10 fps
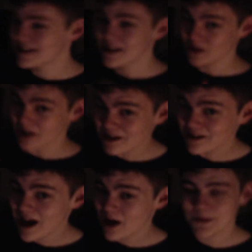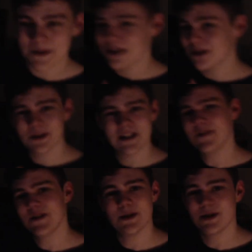They're kind of loud, but only if
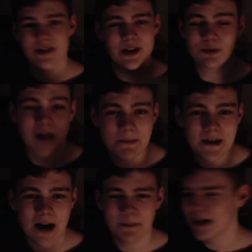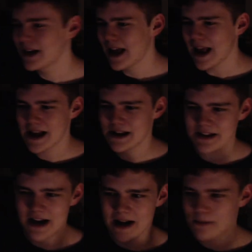you ramp it up. And
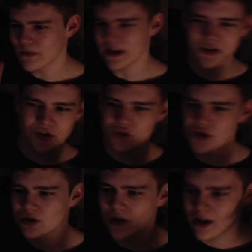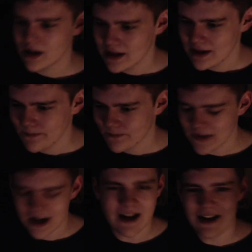it's just
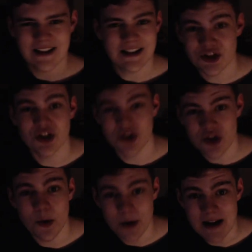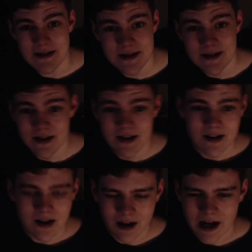so nice.
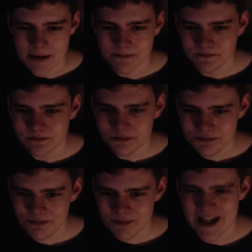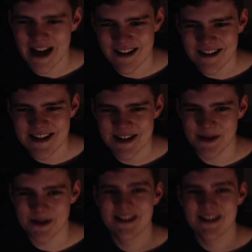All right. Yeah. See ya, dude.